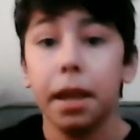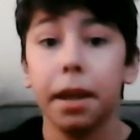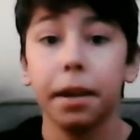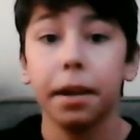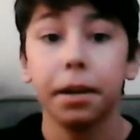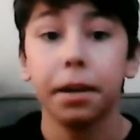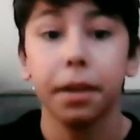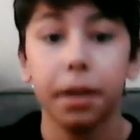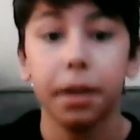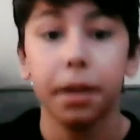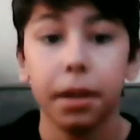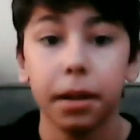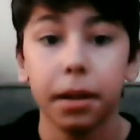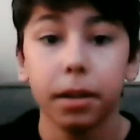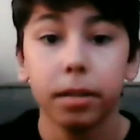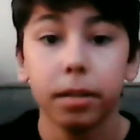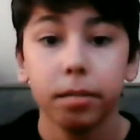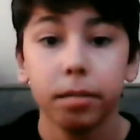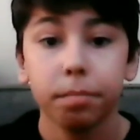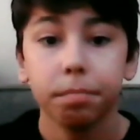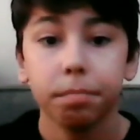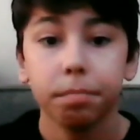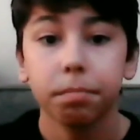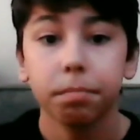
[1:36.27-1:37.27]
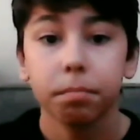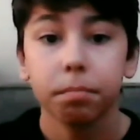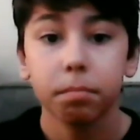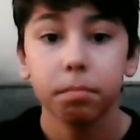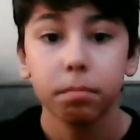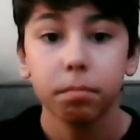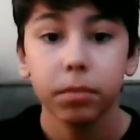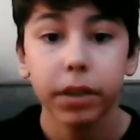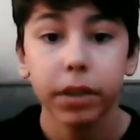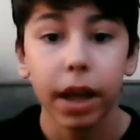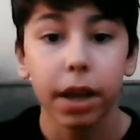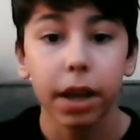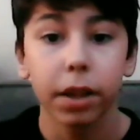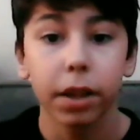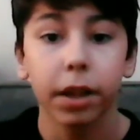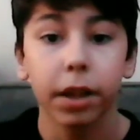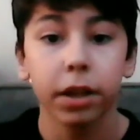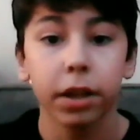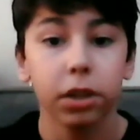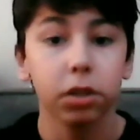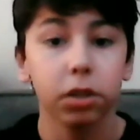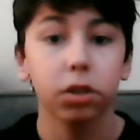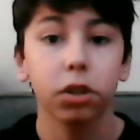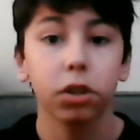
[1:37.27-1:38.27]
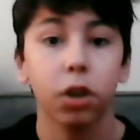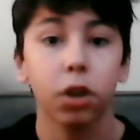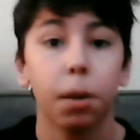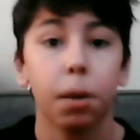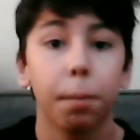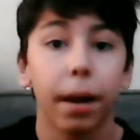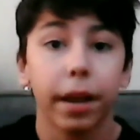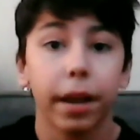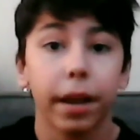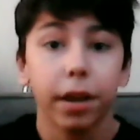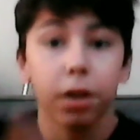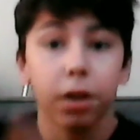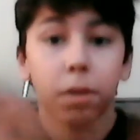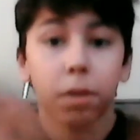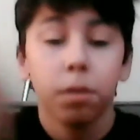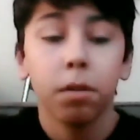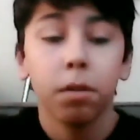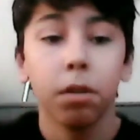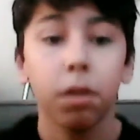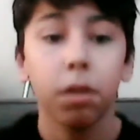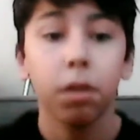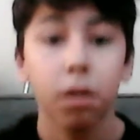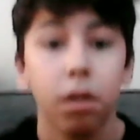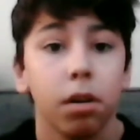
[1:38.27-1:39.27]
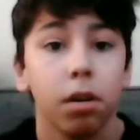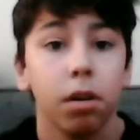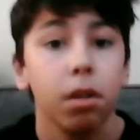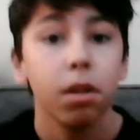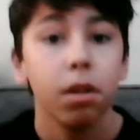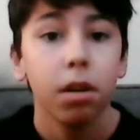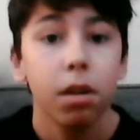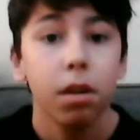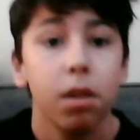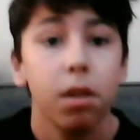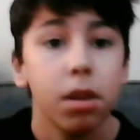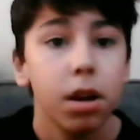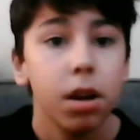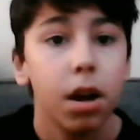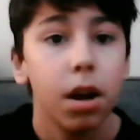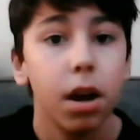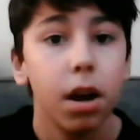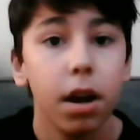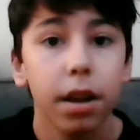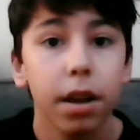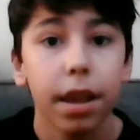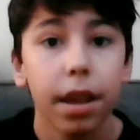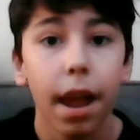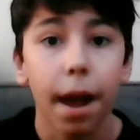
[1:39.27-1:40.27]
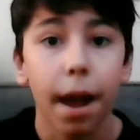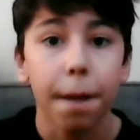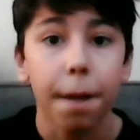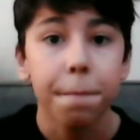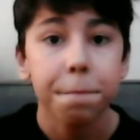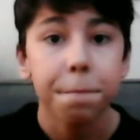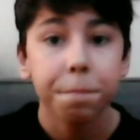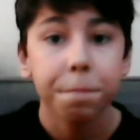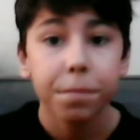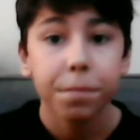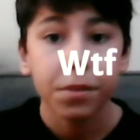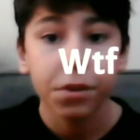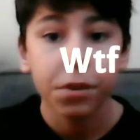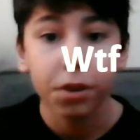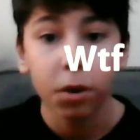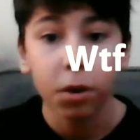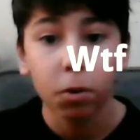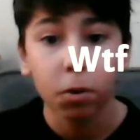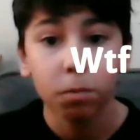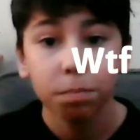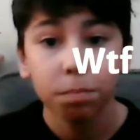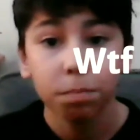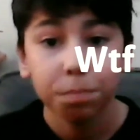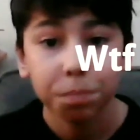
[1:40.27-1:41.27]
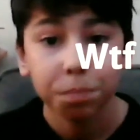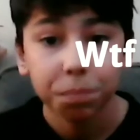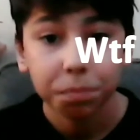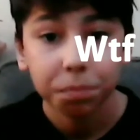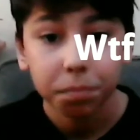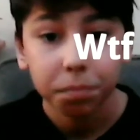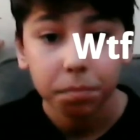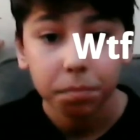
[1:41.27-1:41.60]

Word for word: And, uh, yeah, you can just come back here. Uh, yeah, so